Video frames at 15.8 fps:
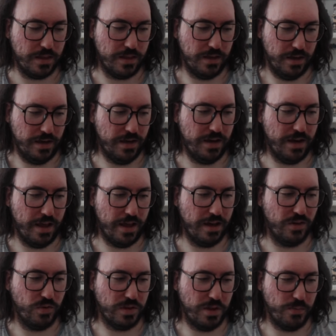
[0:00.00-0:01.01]
Did it
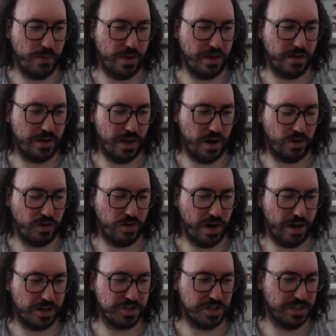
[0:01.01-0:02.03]
end with the main character
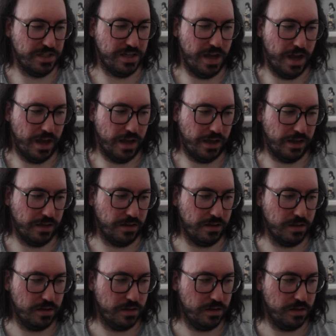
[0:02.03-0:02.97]
actually dying?